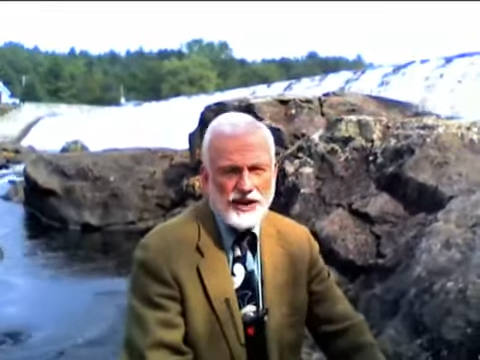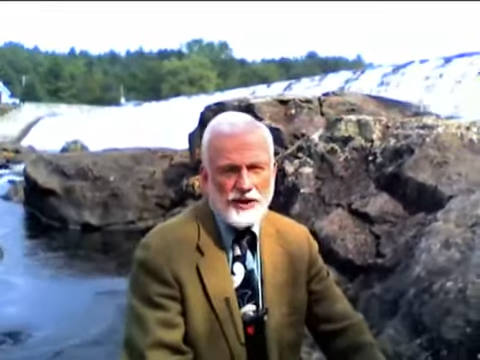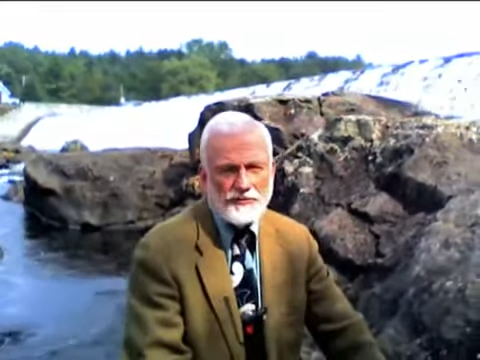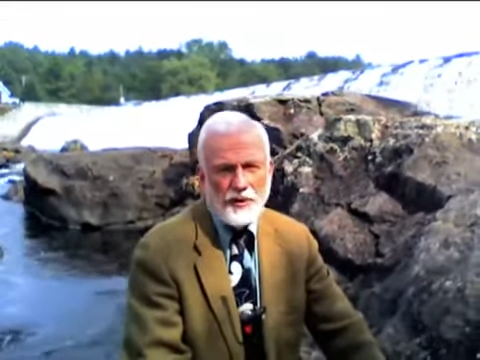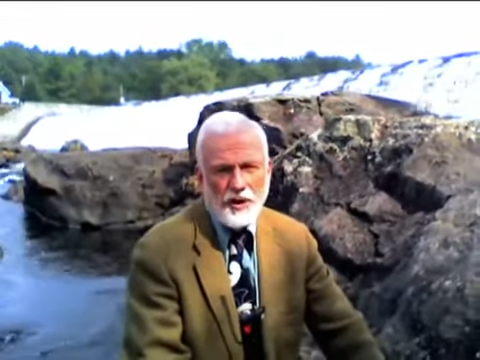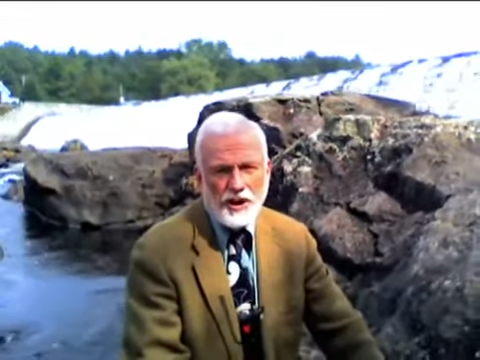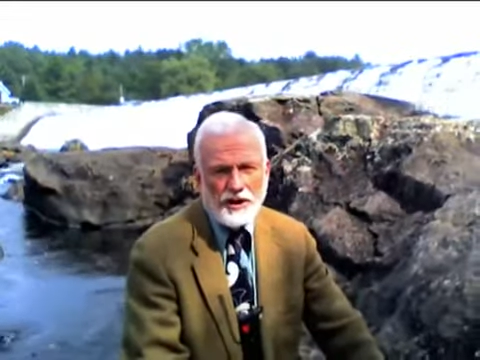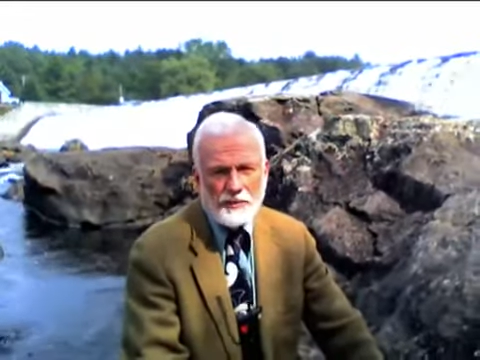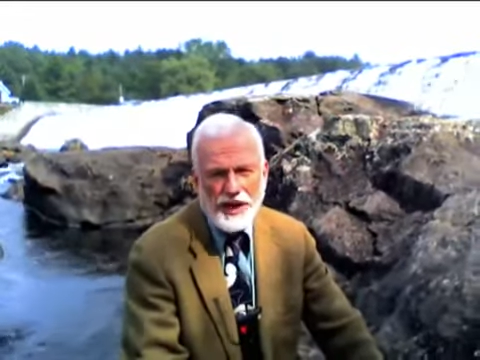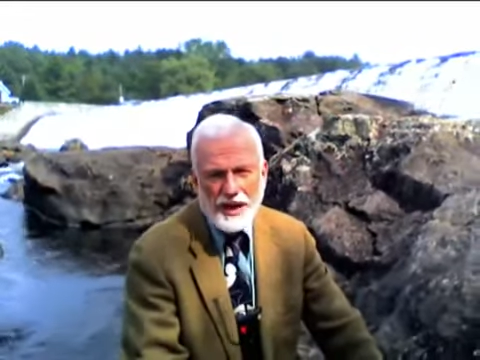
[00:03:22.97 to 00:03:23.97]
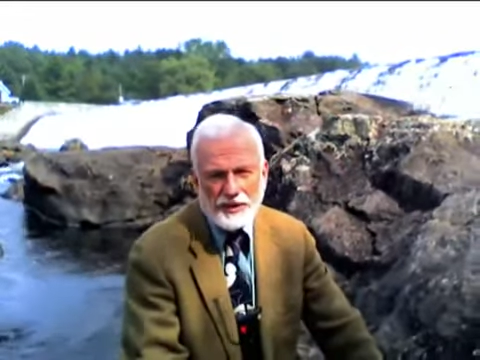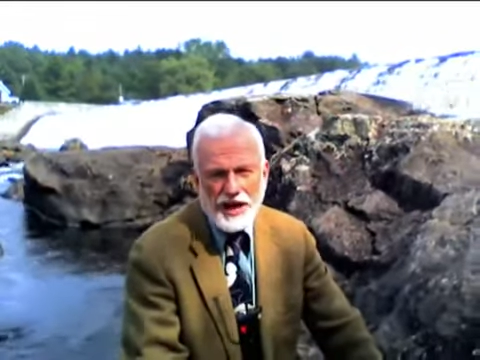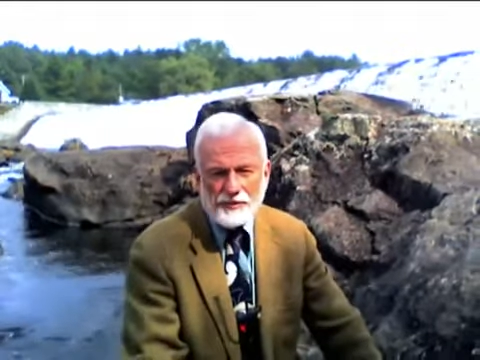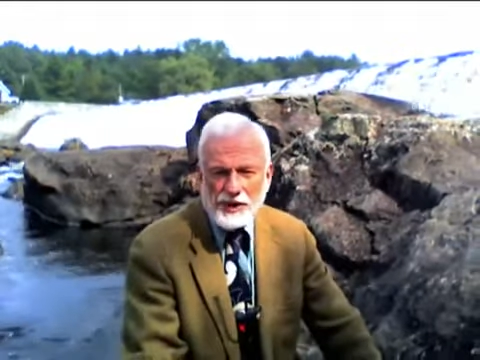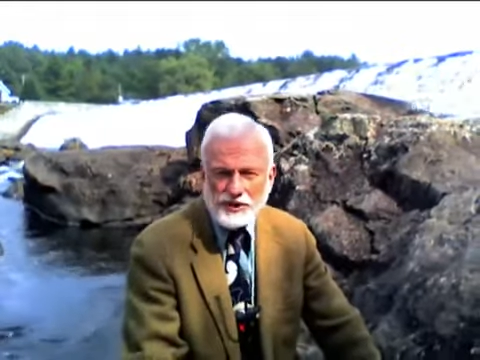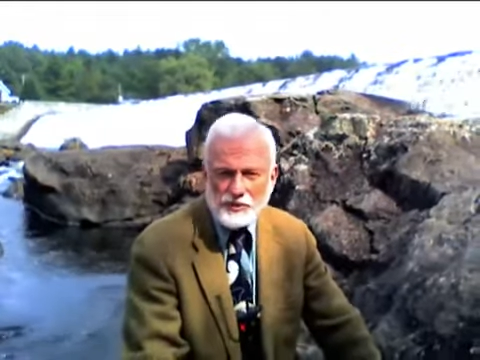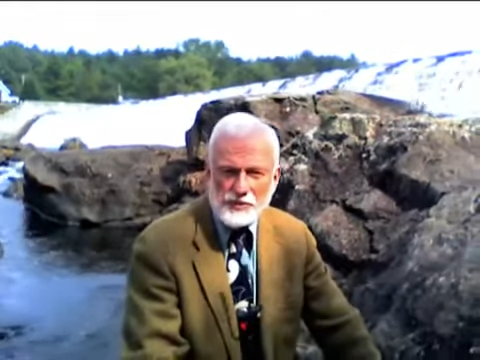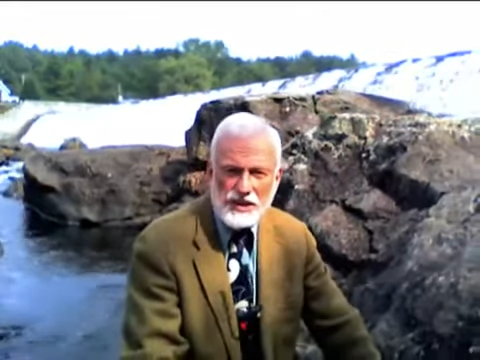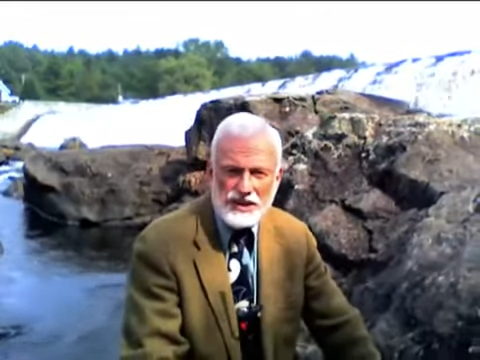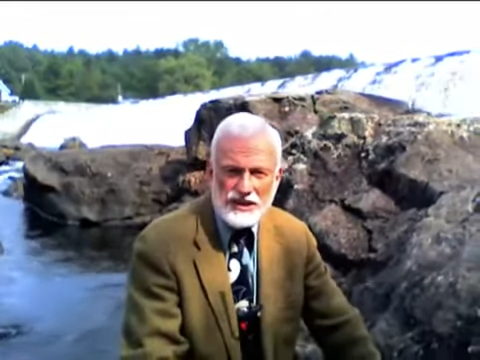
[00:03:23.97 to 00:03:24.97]
therefore Babylon
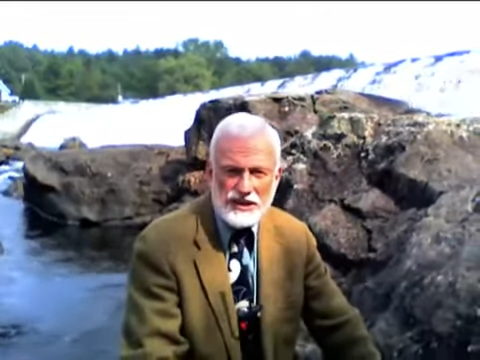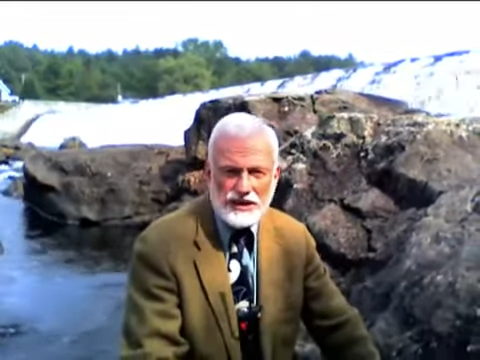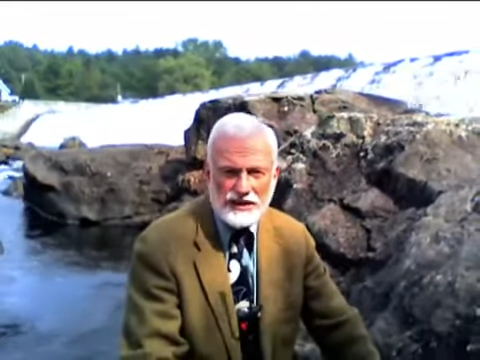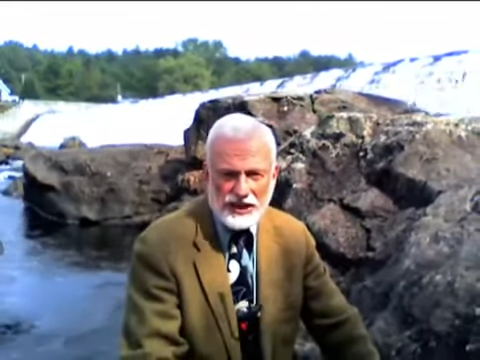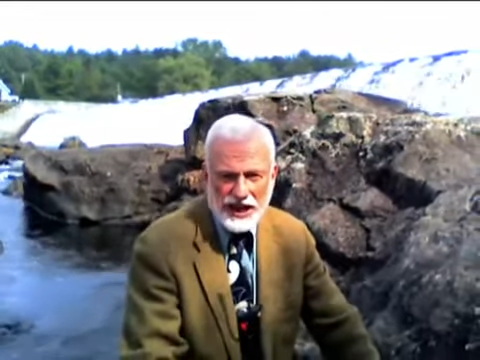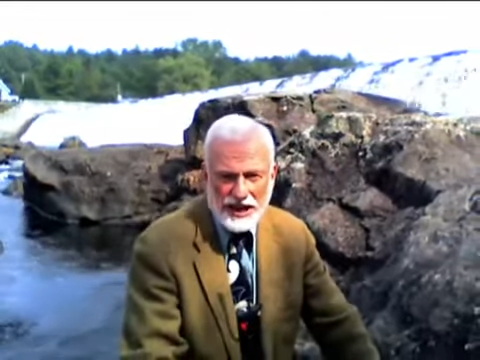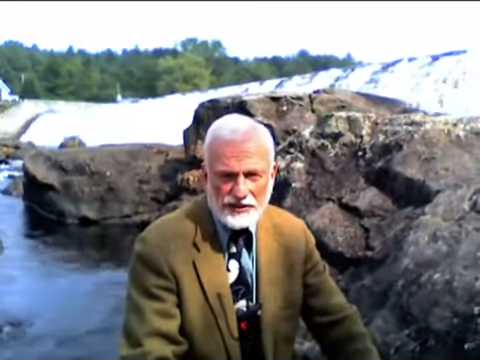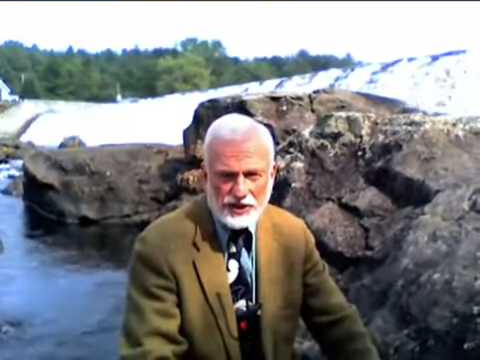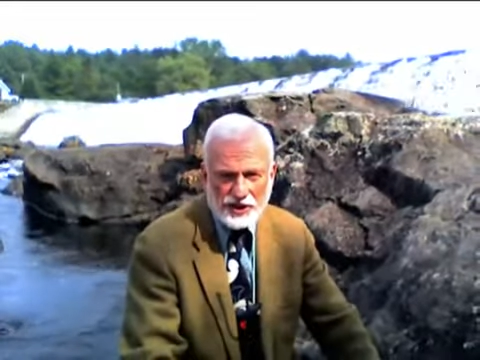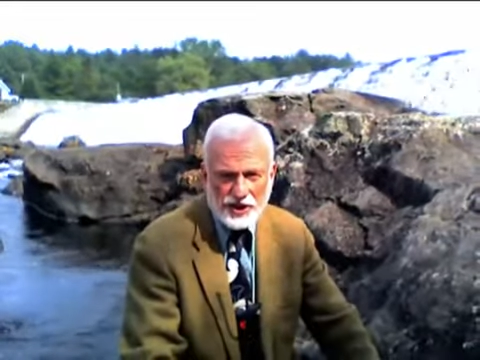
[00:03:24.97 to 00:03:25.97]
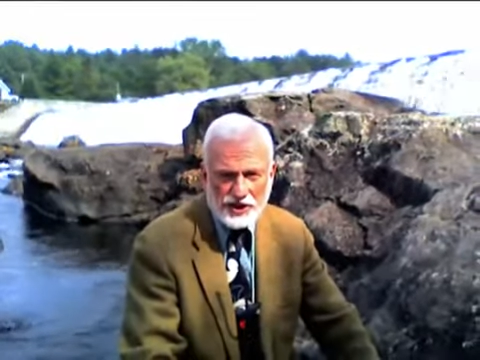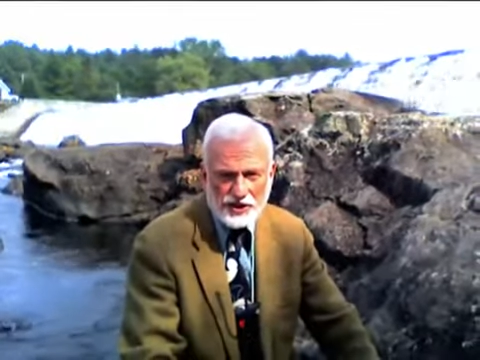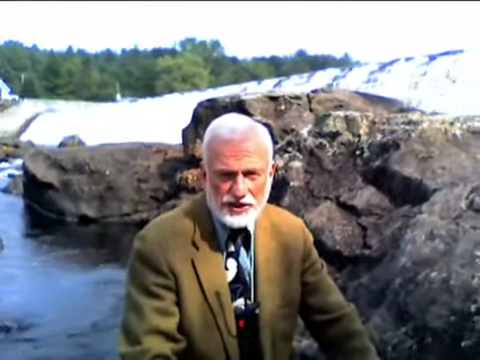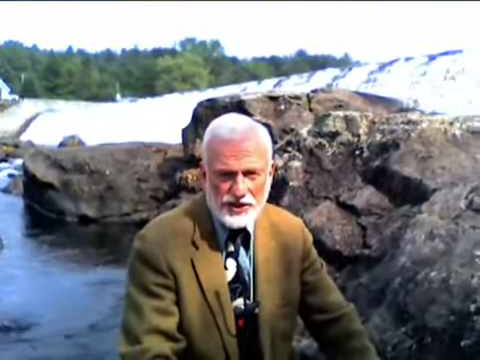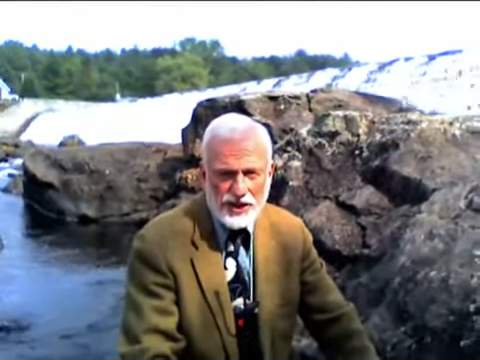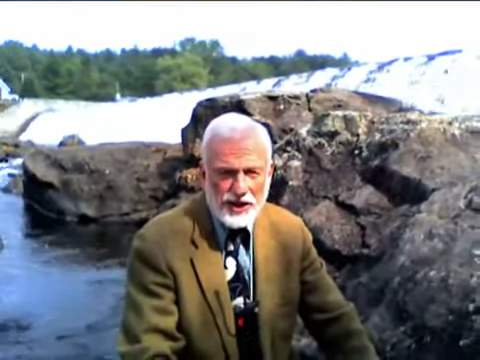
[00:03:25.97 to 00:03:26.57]
must be the Catholic Church.